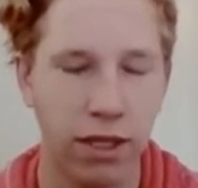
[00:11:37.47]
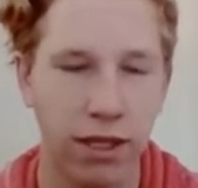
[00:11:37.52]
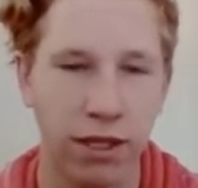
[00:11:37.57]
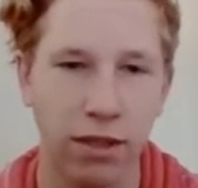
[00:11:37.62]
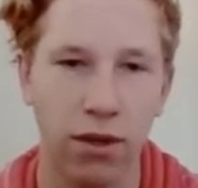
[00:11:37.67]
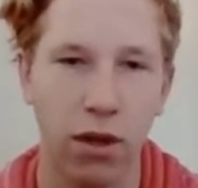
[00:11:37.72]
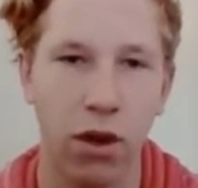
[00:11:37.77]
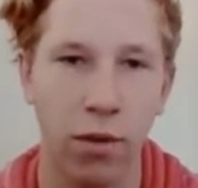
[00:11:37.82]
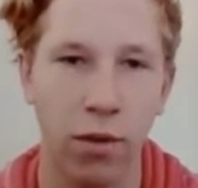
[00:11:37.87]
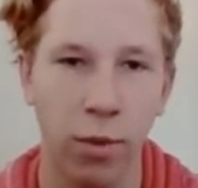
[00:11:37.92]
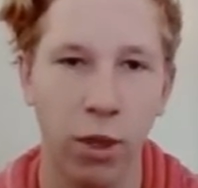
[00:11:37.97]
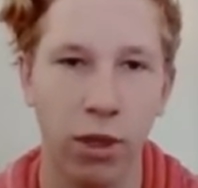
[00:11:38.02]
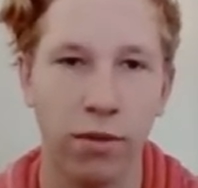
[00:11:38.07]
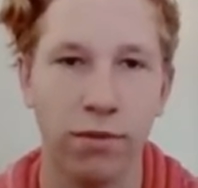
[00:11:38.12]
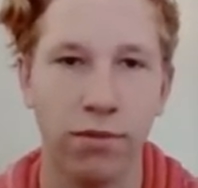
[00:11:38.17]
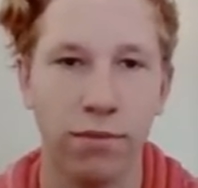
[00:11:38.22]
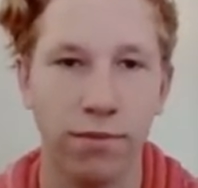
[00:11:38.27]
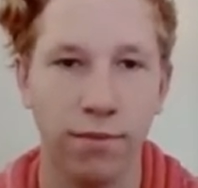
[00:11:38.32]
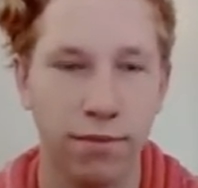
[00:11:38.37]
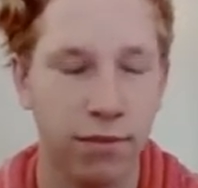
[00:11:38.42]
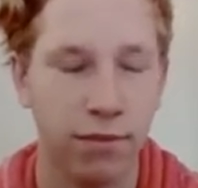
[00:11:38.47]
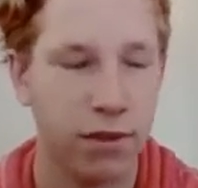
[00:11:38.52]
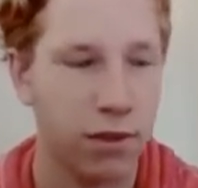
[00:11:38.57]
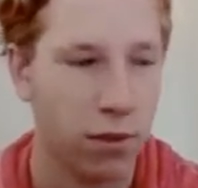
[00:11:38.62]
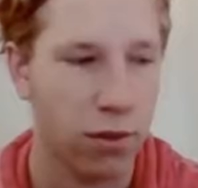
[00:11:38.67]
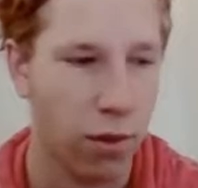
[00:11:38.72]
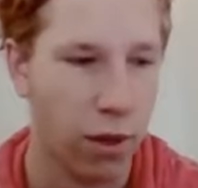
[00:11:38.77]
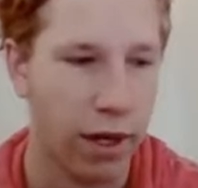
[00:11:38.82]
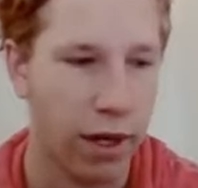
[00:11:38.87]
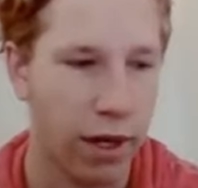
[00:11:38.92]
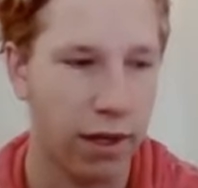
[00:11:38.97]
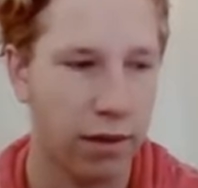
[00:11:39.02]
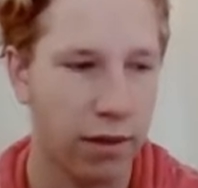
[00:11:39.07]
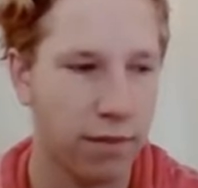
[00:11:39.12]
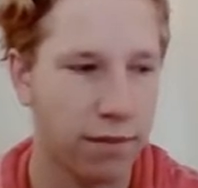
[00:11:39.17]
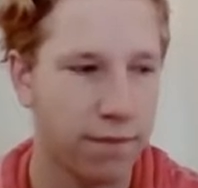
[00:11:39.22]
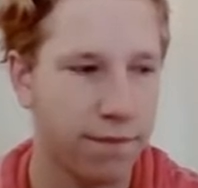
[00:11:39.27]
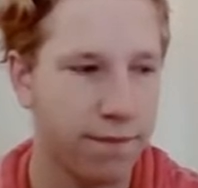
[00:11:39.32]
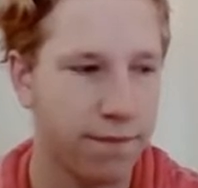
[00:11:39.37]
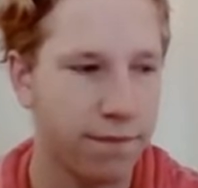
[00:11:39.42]
armor, so I can
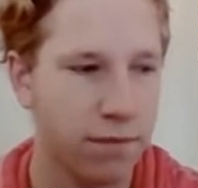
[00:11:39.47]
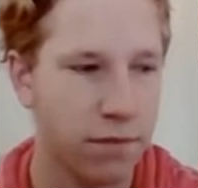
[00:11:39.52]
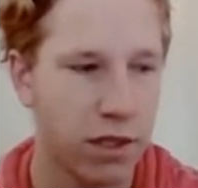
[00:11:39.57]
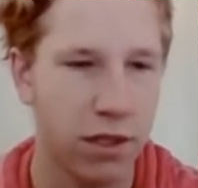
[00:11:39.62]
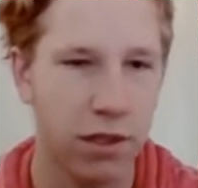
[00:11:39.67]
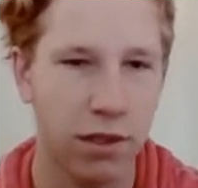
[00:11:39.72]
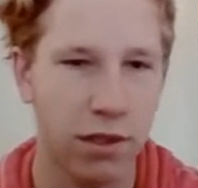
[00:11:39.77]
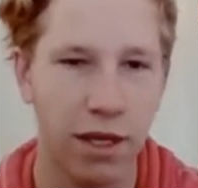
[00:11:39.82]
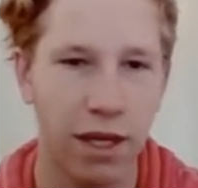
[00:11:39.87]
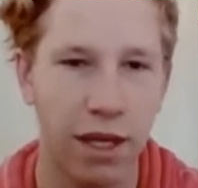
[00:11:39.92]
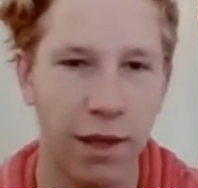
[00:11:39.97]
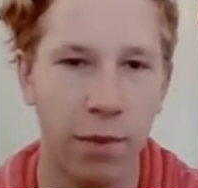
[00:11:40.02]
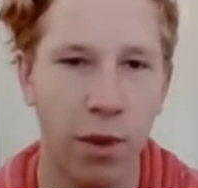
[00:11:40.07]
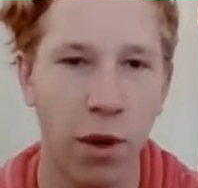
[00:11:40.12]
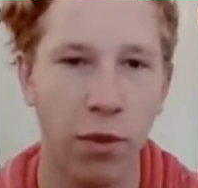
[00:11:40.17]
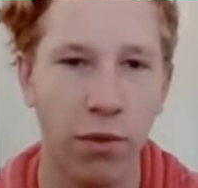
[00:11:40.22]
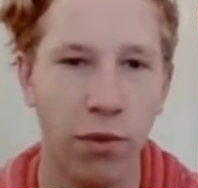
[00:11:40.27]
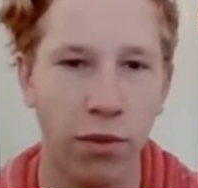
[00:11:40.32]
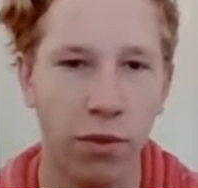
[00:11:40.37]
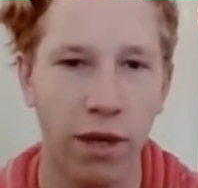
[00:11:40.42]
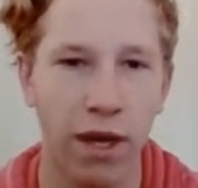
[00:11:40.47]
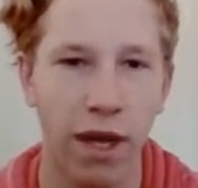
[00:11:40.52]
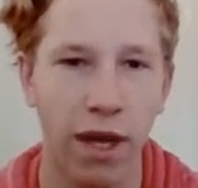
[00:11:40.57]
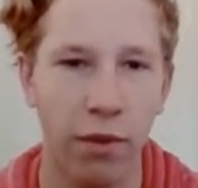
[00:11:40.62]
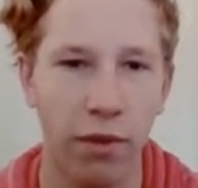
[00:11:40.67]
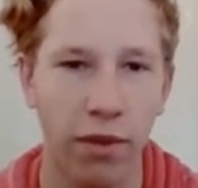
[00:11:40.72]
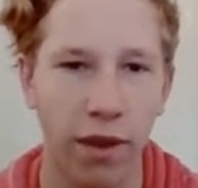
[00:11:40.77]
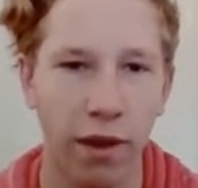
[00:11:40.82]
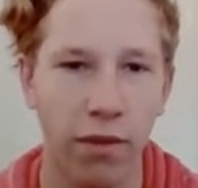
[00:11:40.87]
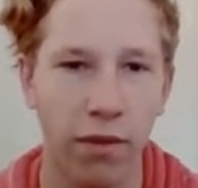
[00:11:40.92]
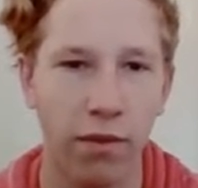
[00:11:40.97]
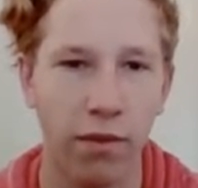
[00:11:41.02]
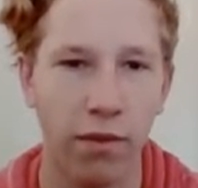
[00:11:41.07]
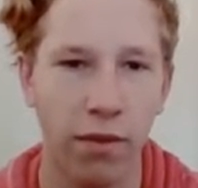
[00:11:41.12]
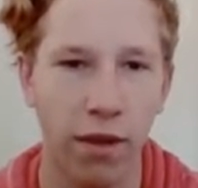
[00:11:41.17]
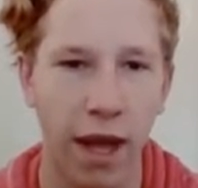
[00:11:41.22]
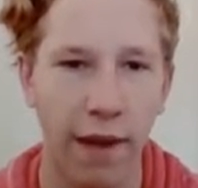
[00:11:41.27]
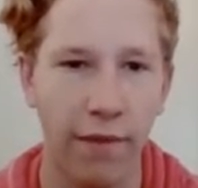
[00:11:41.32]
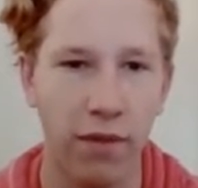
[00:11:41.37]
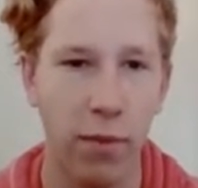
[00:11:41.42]
just keep going through the day without
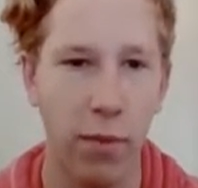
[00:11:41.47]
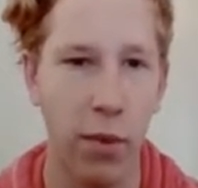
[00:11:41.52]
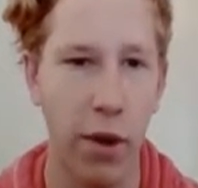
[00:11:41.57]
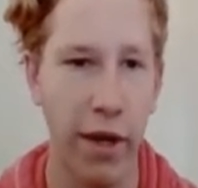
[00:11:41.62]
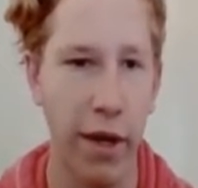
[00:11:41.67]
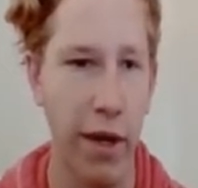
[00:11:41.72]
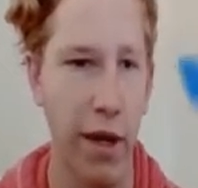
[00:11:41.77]
having a break.